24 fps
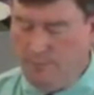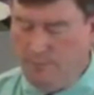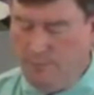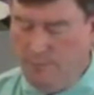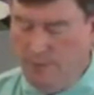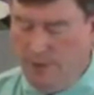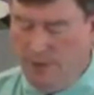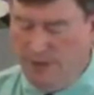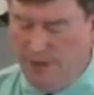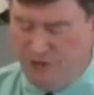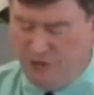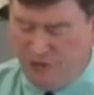
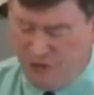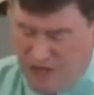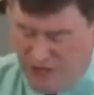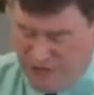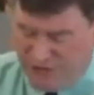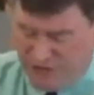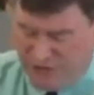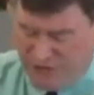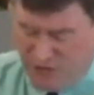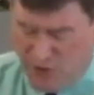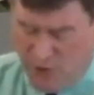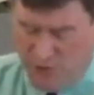Because
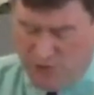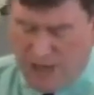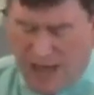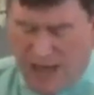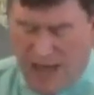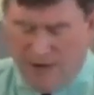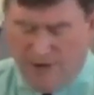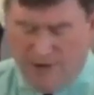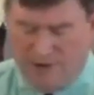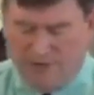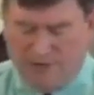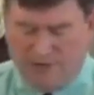Jesus goes
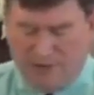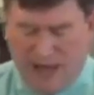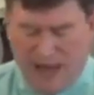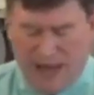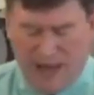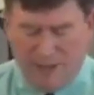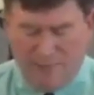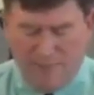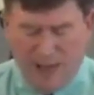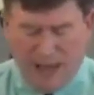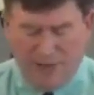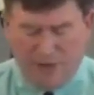on to say
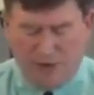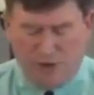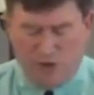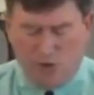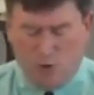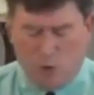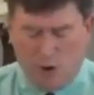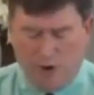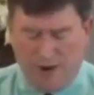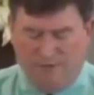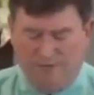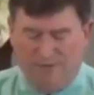in Matthew
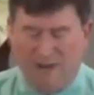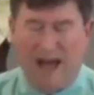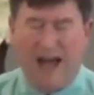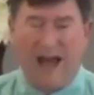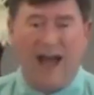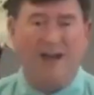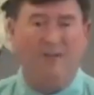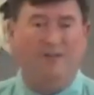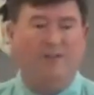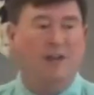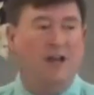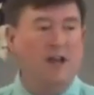
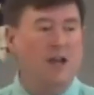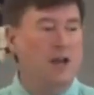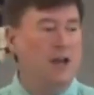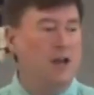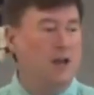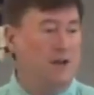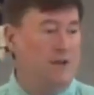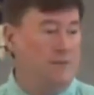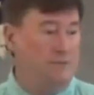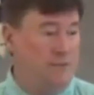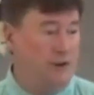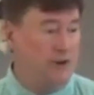25,
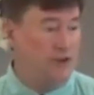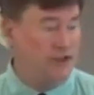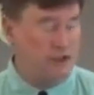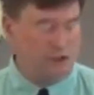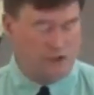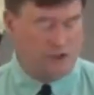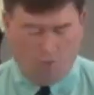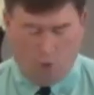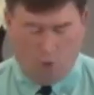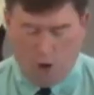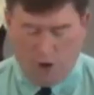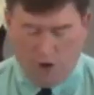
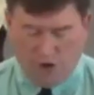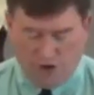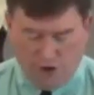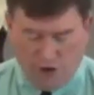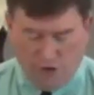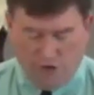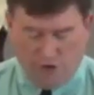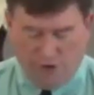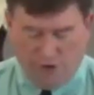verses 42 through